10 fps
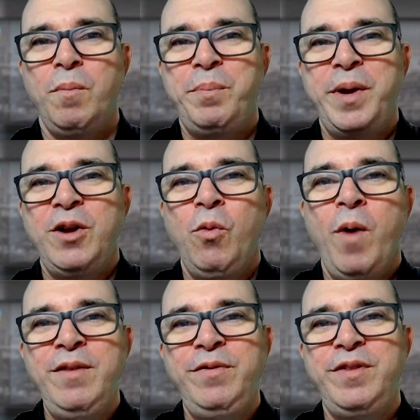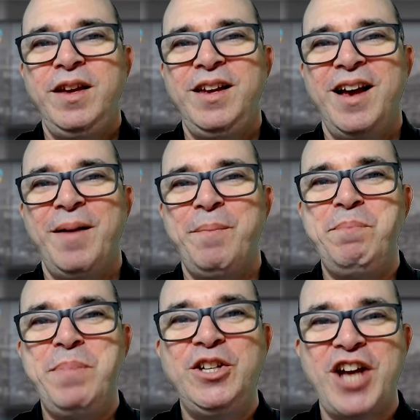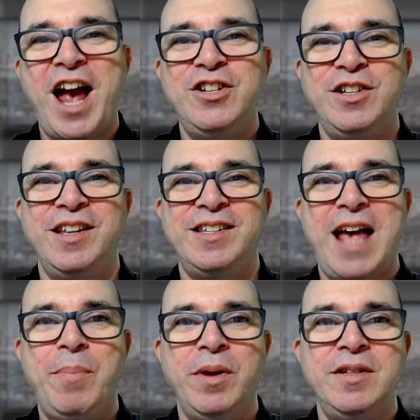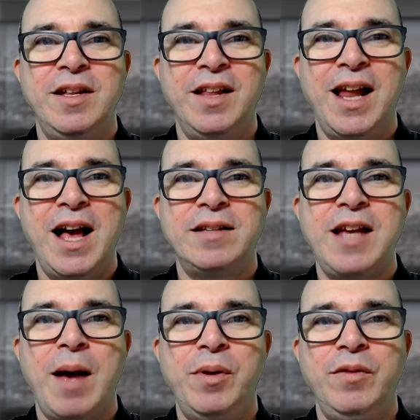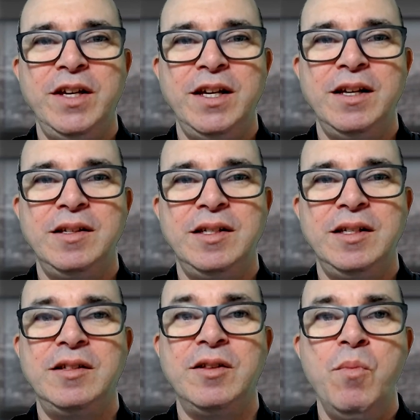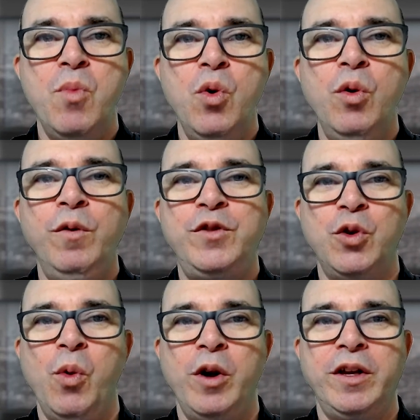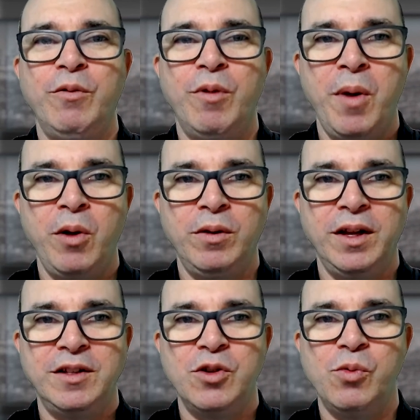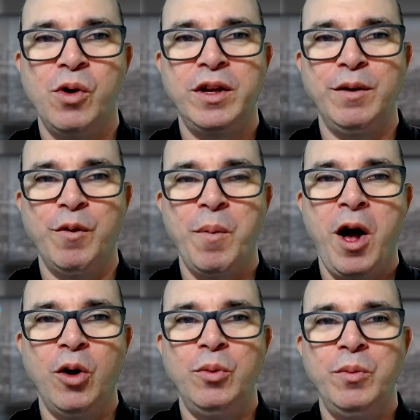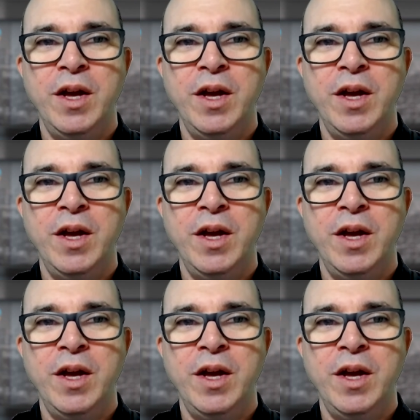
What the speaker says: Peter, one of the big changes that's happened in the last couple of years is the move to working remotely, to working from home.